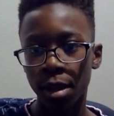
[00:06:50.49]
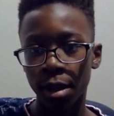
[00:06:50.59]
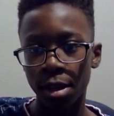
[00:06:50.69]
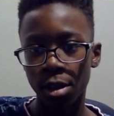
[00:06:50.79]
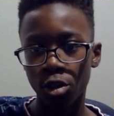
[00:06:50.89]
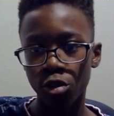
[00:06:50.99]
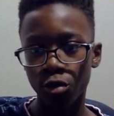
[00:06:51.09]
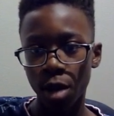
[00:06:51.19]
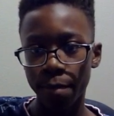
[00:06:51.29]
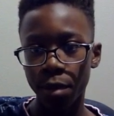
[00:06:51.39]
then
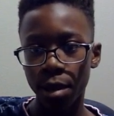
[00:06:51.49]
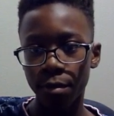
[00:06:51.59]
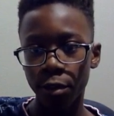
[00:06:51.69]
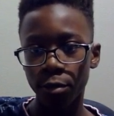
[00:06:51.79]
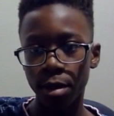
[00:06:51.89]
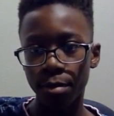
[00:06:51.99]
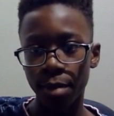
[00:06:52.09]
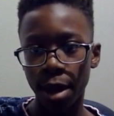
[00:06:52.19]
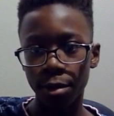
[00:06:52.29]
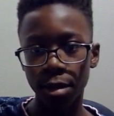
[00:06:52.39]
swap him with
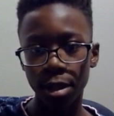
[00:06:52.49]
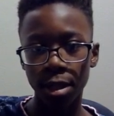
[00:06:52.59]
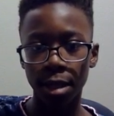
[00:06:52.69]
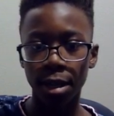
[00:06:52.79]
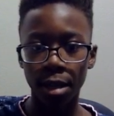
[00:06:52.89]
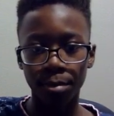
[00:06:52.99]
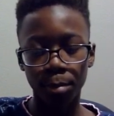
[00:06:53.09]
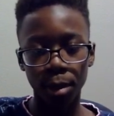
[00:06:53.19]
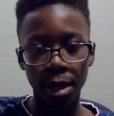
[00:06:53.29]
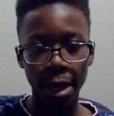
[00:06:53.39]
Mount and then
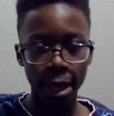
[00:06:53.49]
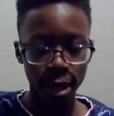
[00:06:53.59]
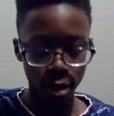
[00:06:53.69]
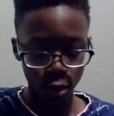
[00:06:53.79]
play